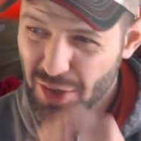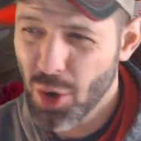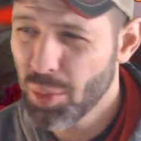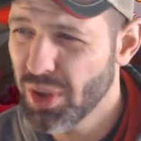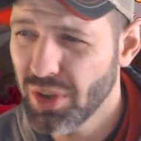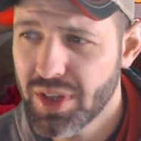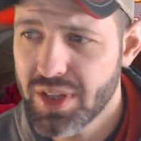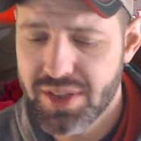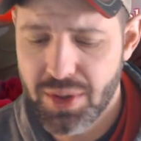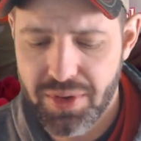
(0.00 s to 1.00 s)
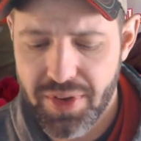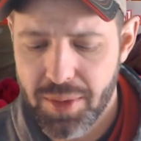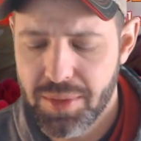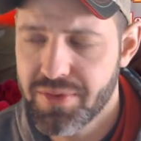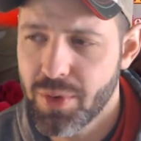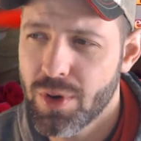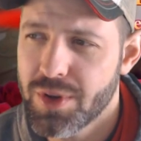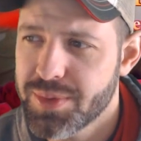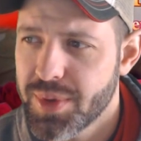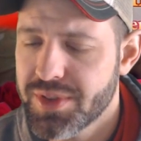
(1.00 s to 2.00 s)
nobilities that we've had before. You
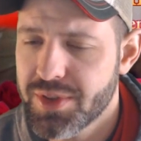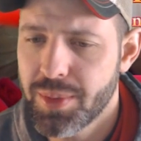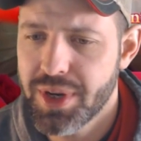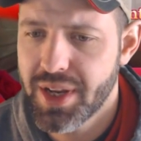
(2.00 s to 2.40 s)
spend so many